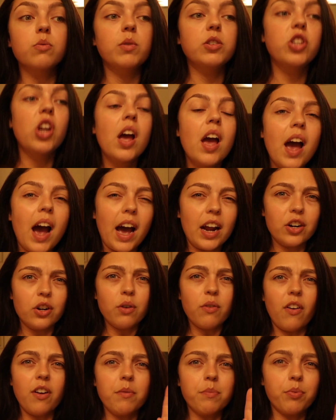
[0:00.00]
which I don't
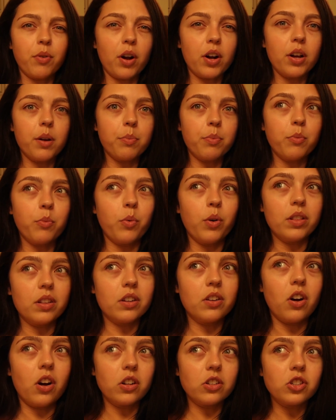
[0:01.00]
know if I brought up what the
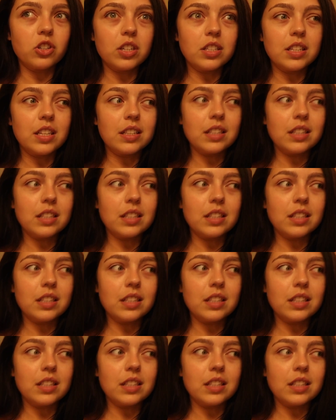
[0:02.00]
concert is.